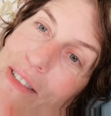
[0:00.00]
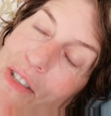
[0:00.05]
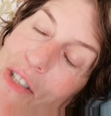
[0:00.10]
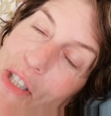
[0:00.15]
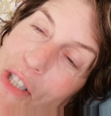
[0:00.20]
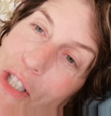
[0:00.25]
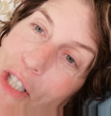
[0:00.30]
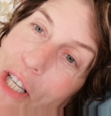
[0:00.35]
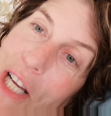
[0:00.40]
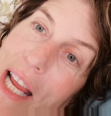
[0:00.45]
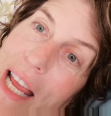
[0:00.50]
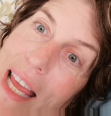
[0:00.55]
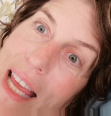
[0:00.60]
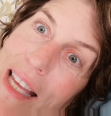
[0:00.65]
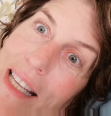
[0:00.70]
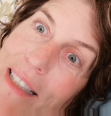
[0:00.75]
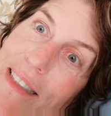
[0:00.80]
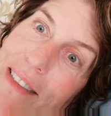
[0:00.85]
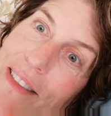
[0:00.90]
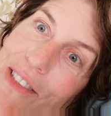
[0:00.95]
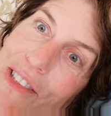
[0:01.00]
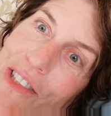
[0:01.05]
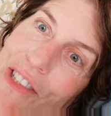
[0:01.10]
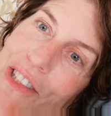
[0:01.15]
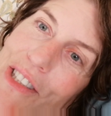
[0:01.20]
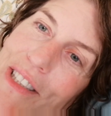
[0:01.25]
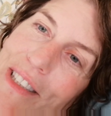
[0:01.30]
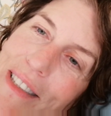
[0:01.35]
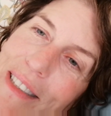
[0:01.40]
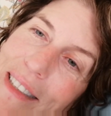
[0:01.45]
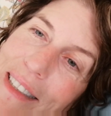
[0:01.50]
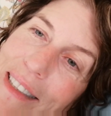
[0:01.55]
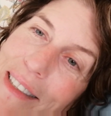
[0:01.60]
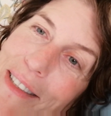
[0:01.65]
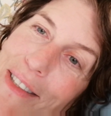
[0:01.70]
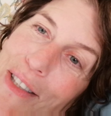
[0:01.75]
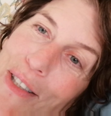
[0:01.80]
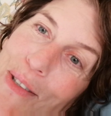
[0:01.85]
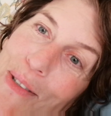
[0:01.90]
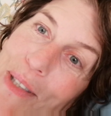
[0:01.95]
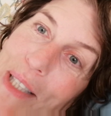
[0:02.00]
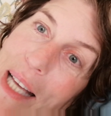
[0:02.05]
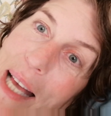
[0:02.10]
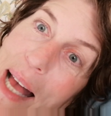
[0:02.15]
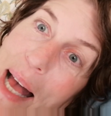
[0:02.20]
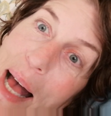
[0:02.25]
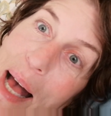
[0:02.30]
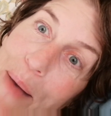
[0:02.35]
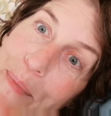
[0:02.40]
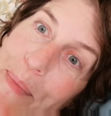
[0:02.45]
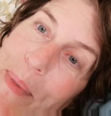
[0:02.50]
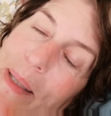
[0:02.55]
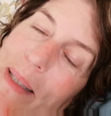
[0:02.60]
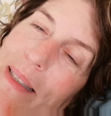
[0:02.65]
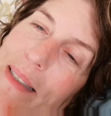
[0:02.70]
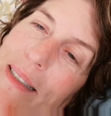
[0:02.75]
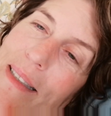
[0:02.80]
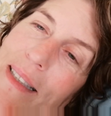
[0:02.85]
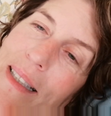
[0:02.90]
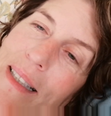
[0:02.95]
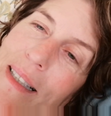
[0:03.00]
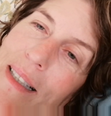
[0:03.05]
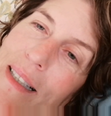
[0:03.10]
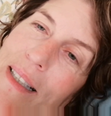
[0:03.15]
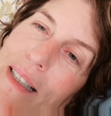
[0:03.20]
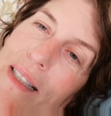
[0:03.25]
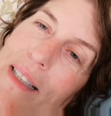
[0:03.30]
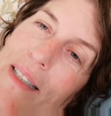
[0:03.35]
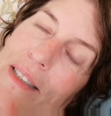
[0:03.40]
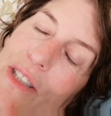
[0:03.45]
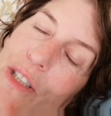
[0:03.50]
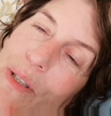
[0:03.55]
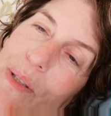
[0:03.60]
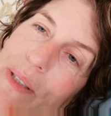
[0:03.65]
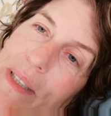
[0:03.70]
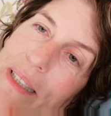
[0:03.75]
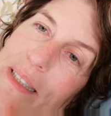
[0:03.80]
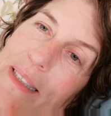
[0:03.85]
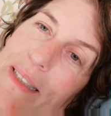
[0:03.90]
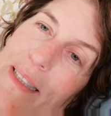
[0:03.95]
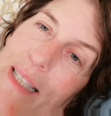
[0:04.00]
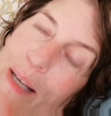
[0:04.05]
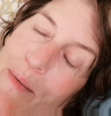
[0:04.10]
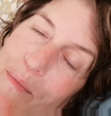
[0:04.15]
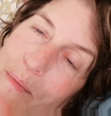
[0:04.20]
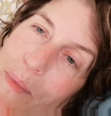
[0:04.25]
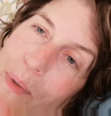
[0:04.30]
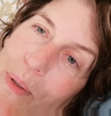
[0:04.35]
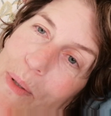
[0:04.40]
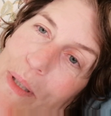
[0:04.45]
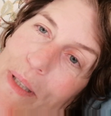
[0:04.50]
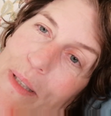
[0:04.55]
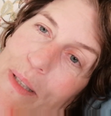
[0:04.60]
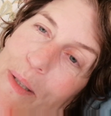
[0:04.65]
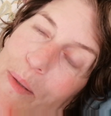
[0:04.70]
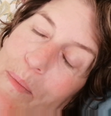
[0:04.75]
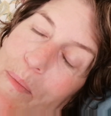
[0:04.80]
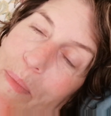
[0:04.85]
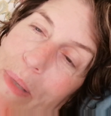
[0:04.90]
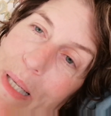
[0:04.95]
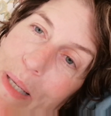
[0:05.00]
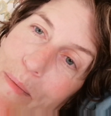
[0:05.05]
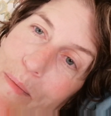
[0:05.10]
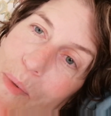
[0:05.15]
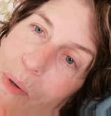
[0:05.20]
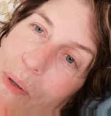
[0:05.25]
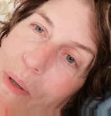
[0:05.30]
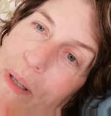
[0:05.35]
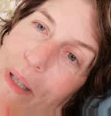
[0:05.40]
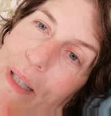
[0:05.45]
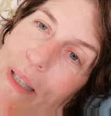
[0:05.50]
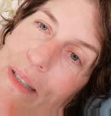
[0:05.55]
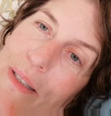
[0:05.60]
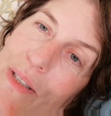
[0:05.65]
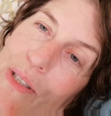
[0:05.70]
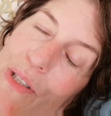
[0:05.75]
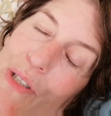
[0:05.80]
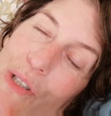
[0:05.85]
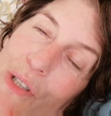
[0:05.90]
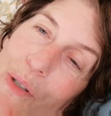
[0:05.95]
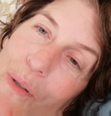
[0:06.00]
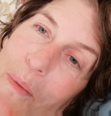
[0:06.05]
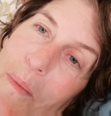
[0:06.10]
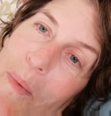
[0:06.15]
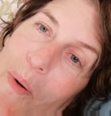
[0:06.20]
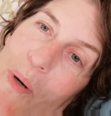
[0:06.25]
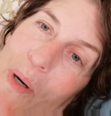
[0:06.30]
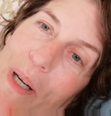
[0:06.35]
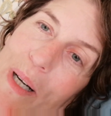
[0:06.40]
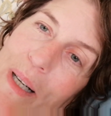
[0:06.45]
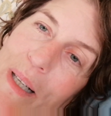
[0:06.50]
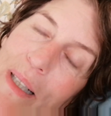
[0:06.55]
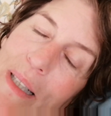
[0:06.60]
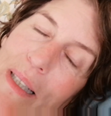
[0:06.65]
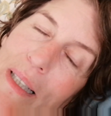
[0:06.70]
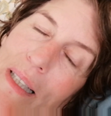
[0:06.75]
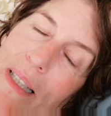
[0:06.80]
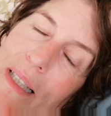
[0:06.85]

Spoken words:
the change in you to happen, to accept more, to be more, to know more.